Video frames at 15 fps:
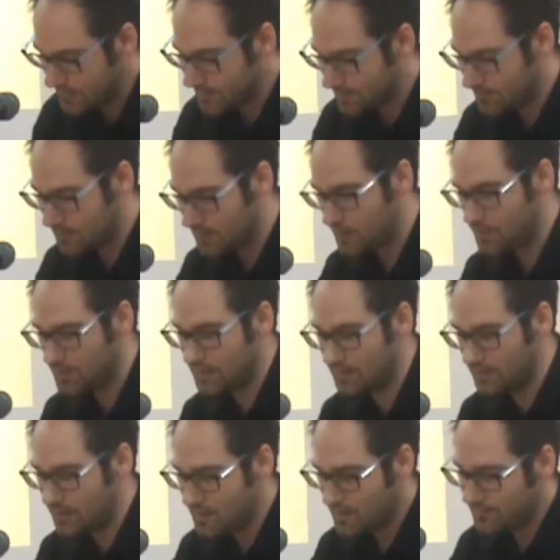of this
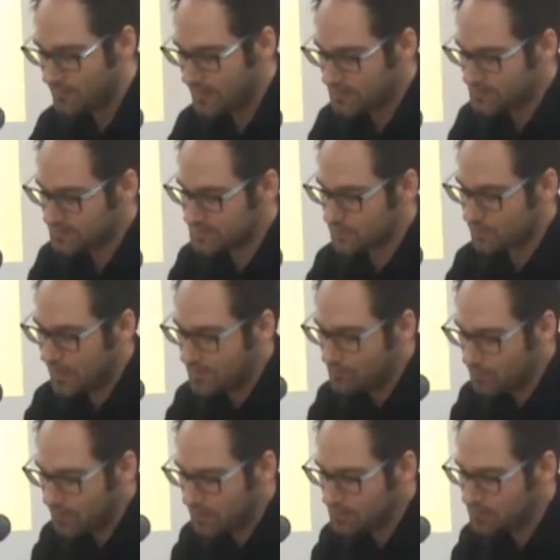very local
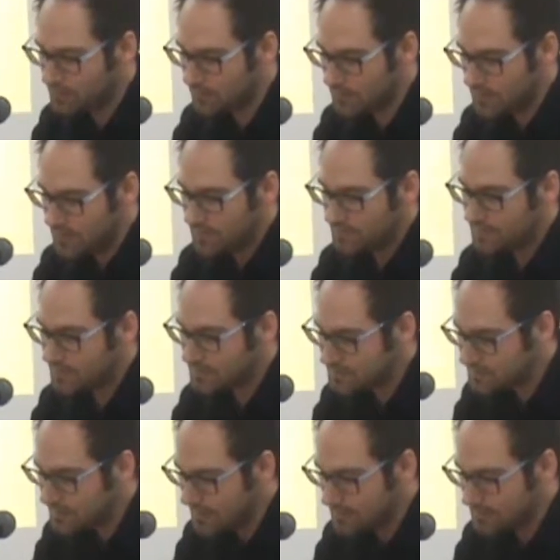fascist
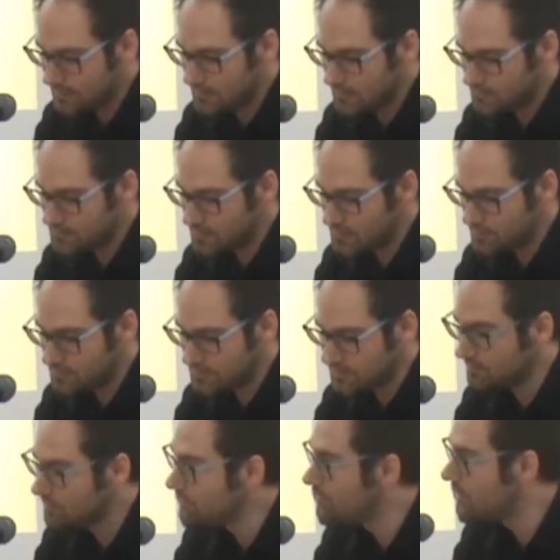collaborator, translated
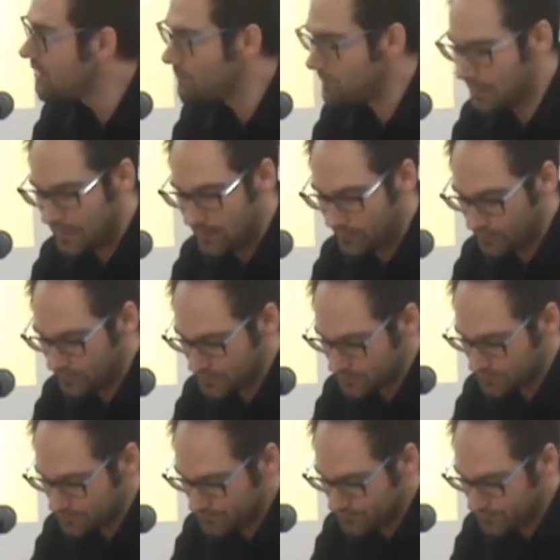those notes into
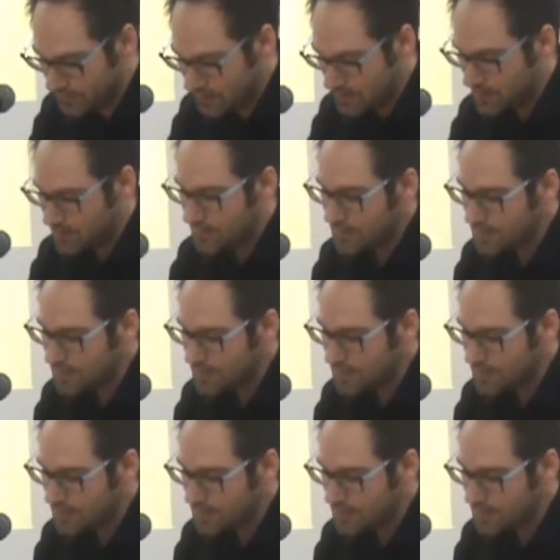German language.